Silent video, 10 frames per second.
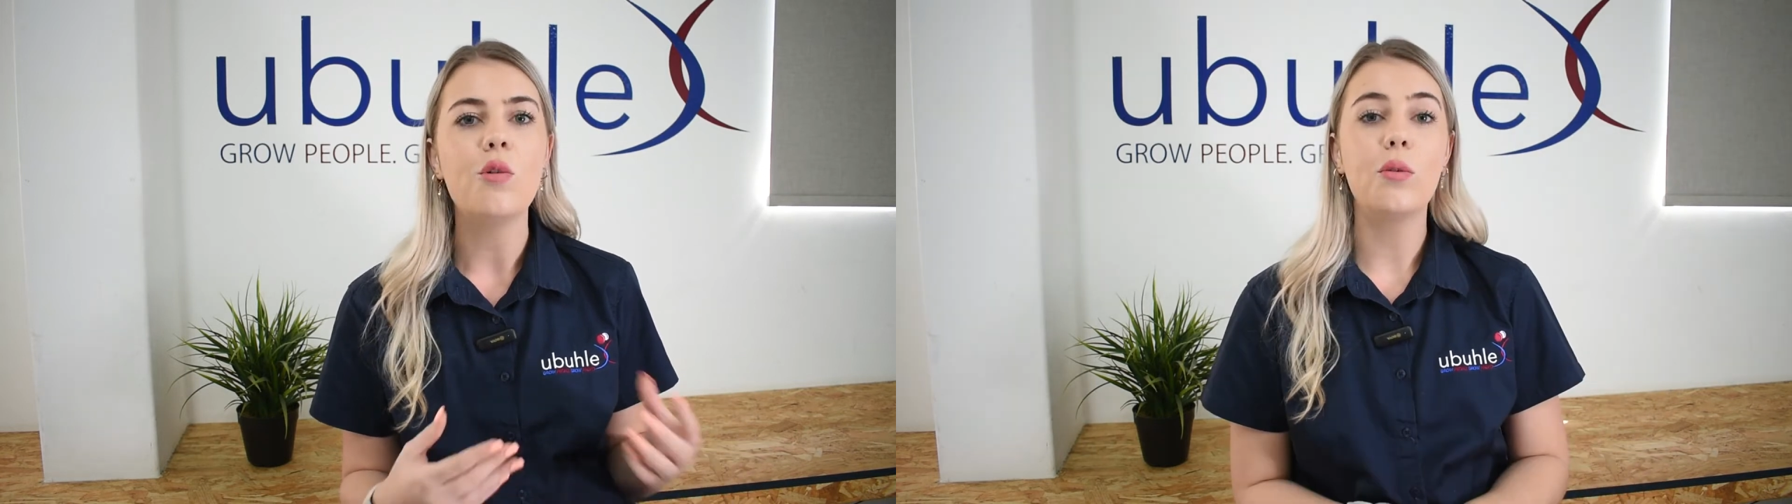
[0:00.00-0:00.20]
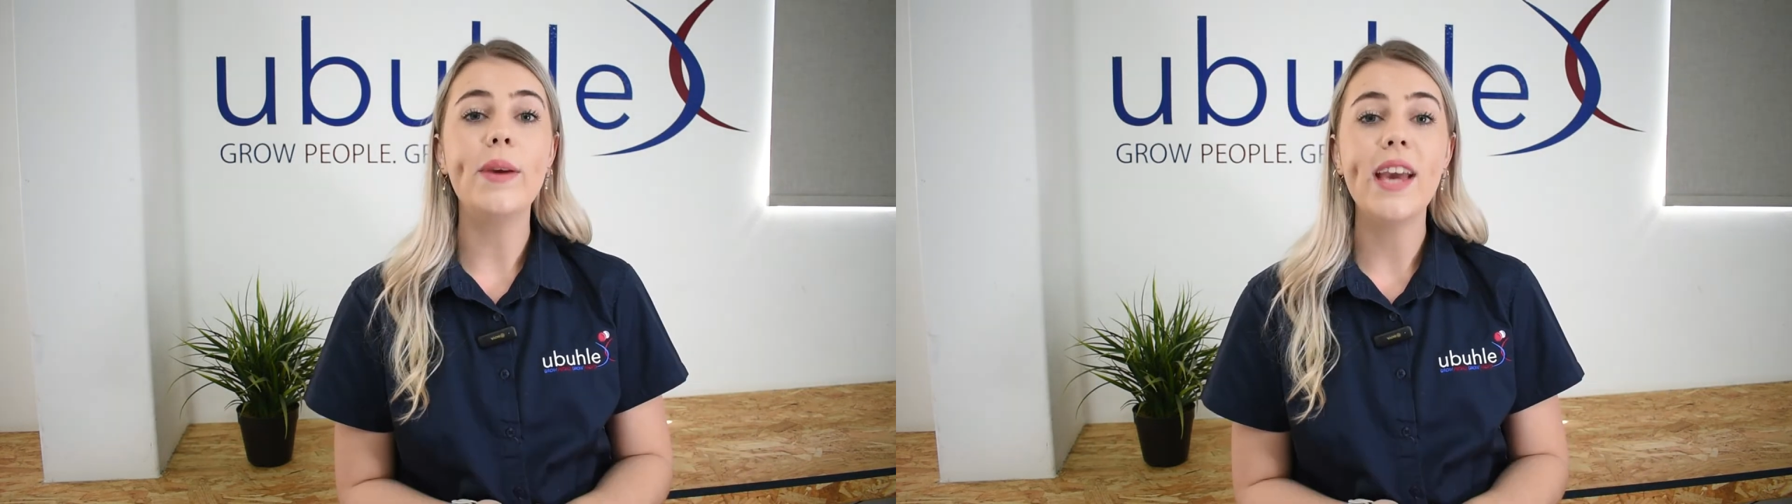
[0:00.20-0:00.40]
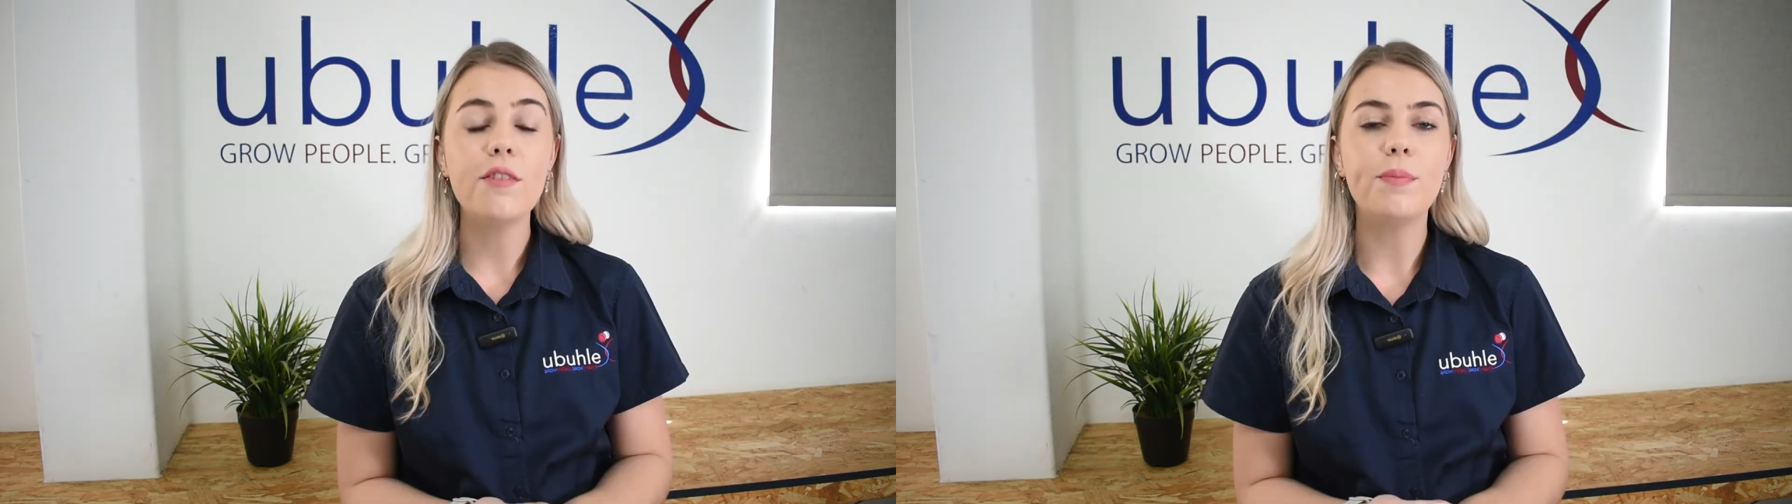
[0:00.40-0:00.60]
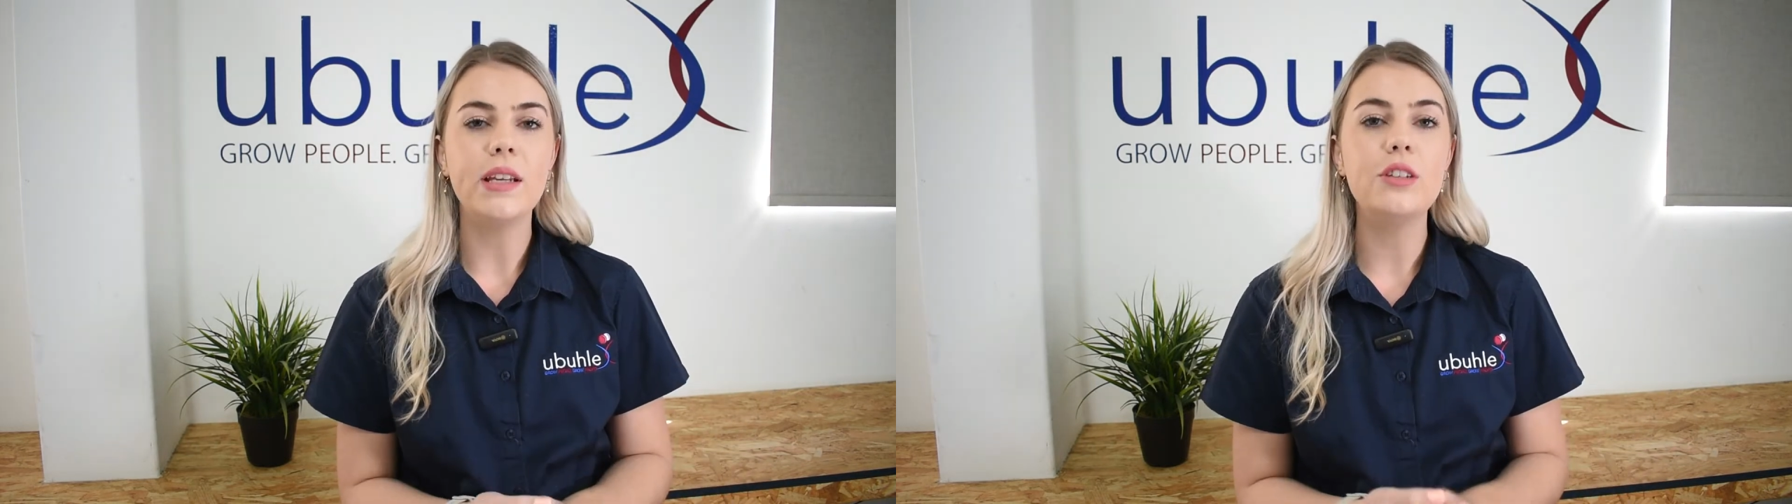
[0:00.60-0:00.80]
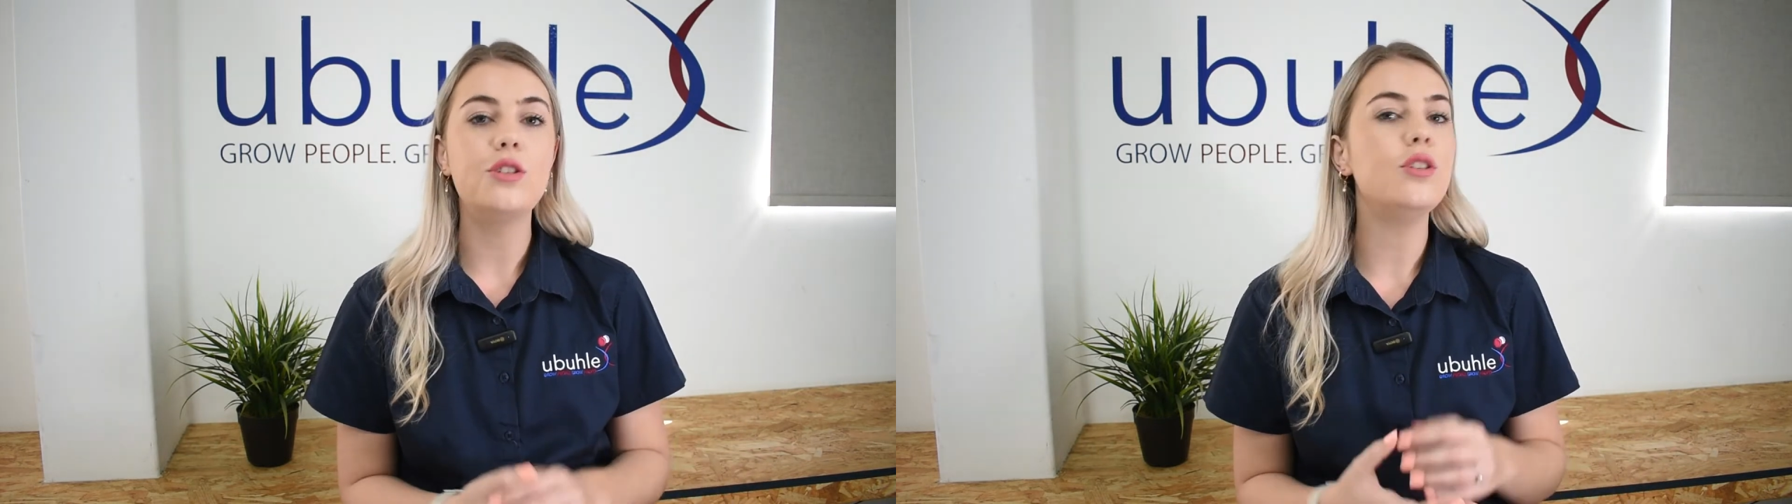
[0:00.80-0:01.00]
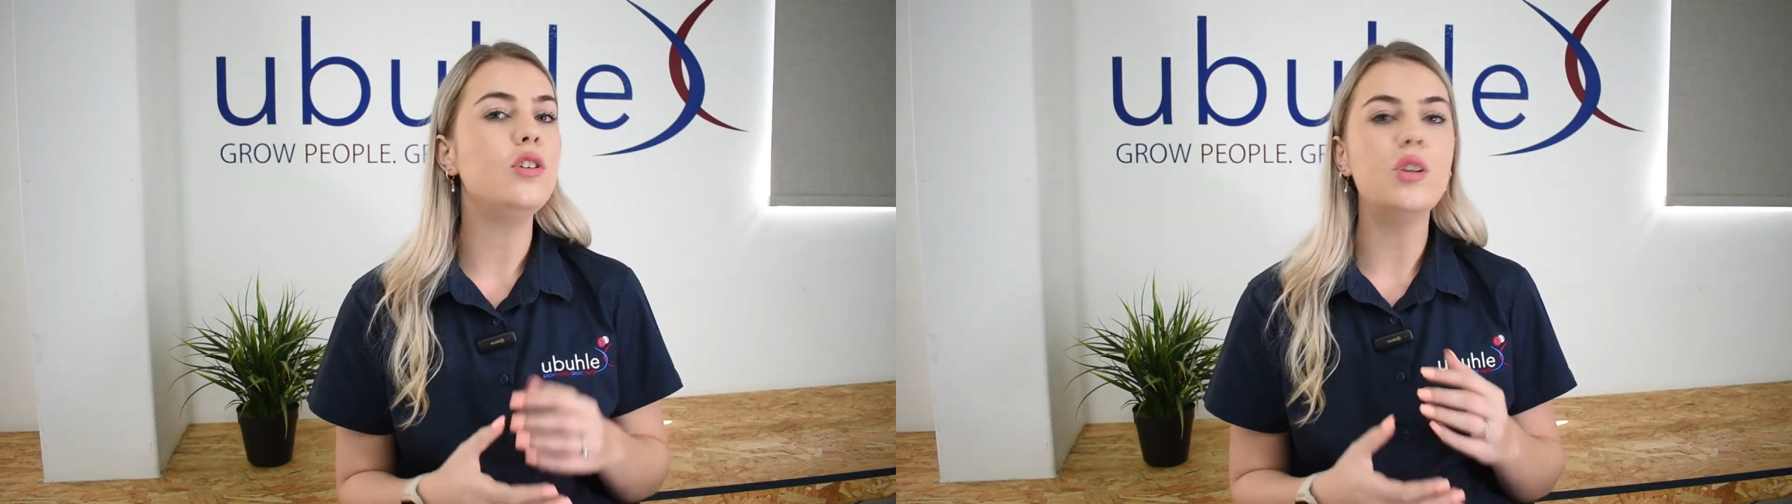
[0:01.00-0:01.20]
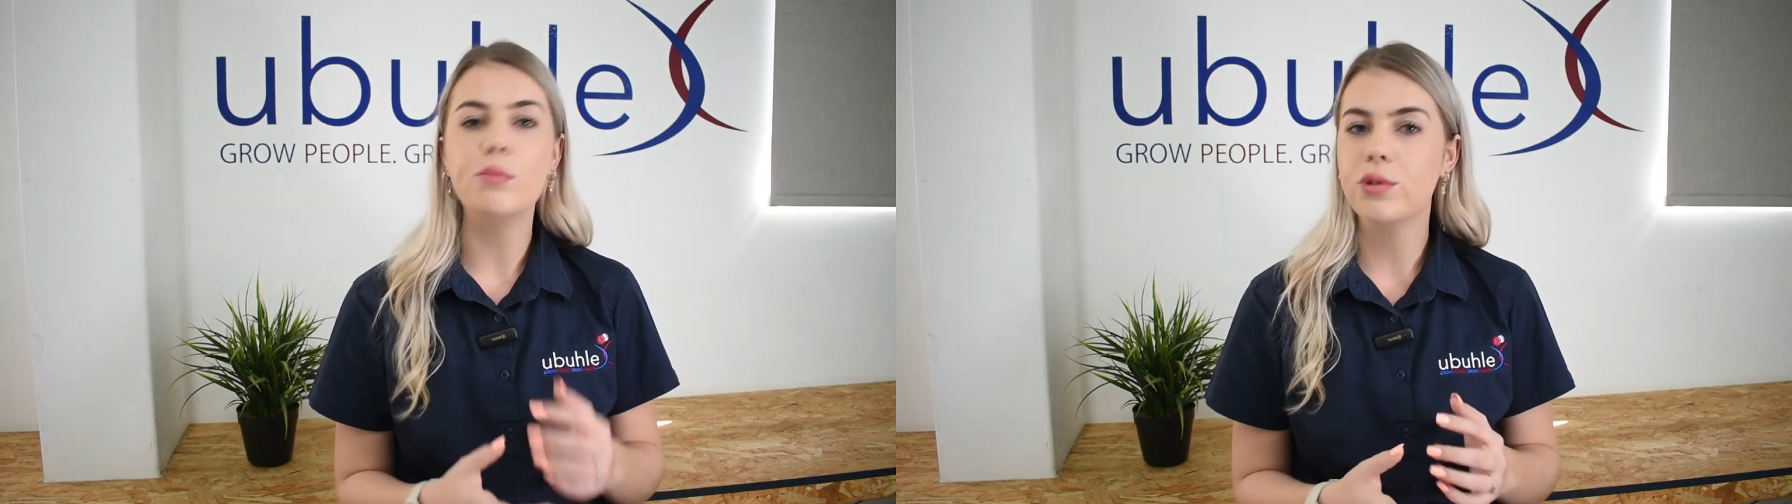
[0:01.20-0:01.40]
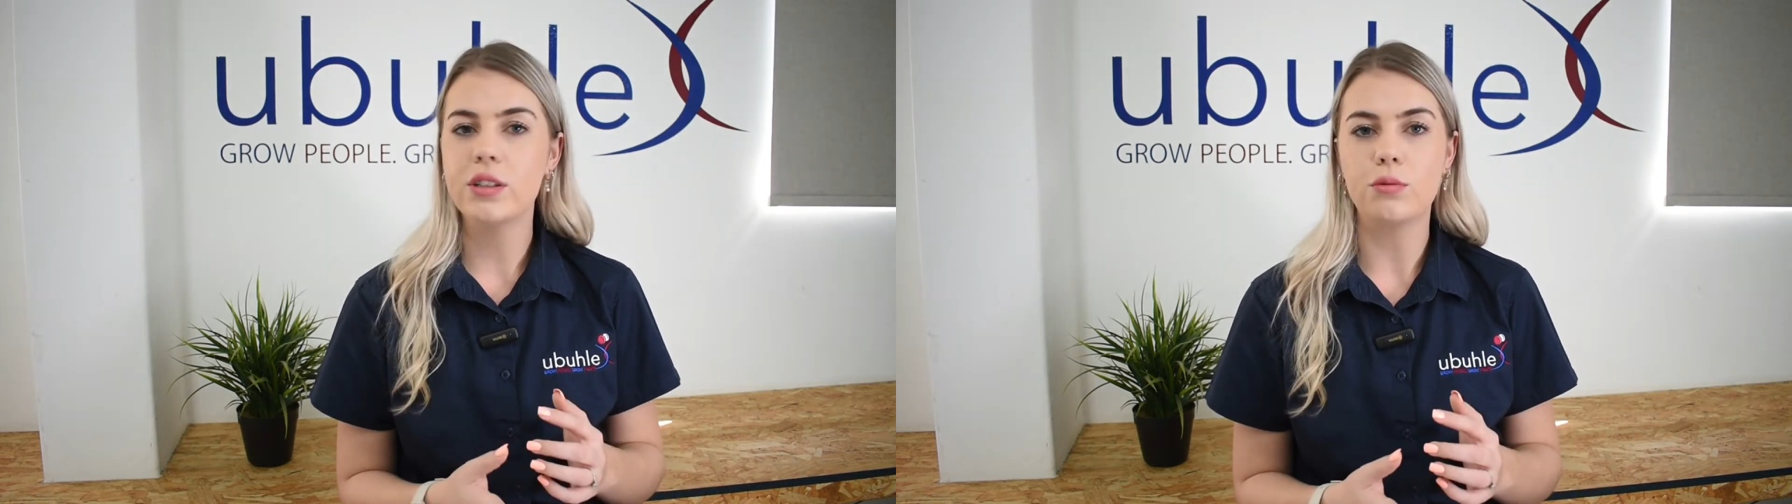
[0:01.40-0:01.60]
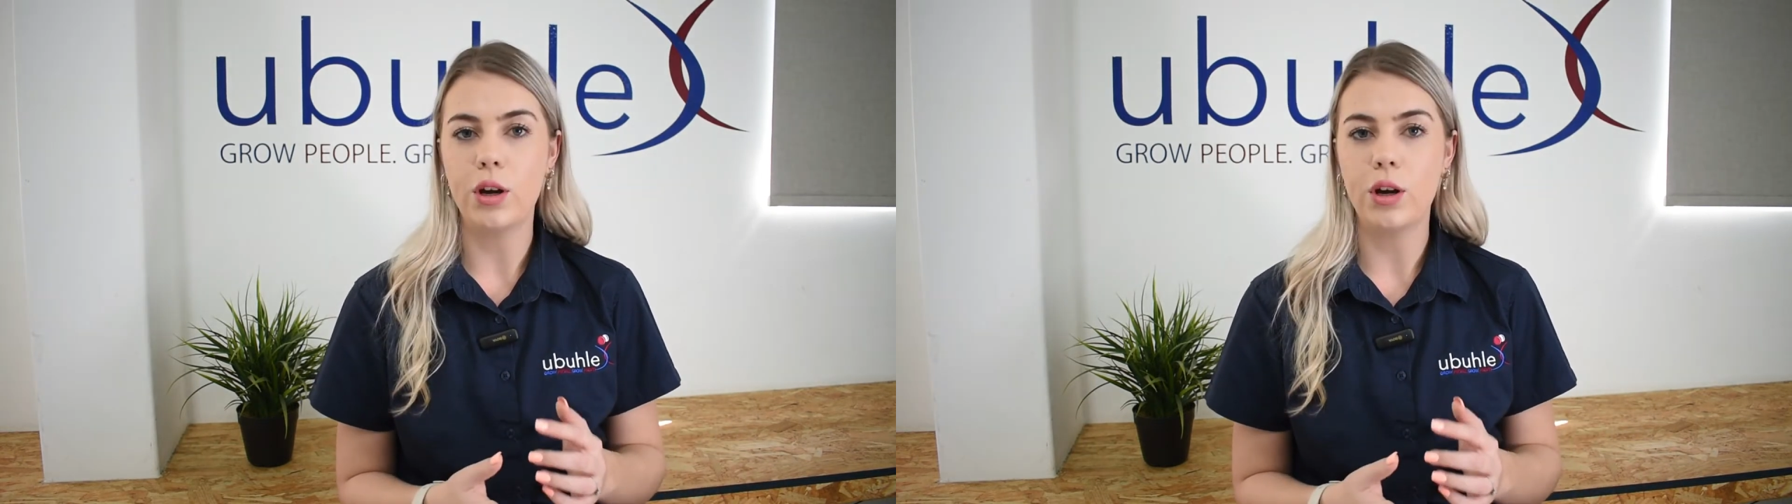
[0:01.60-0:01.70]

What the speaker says: We have been to numerous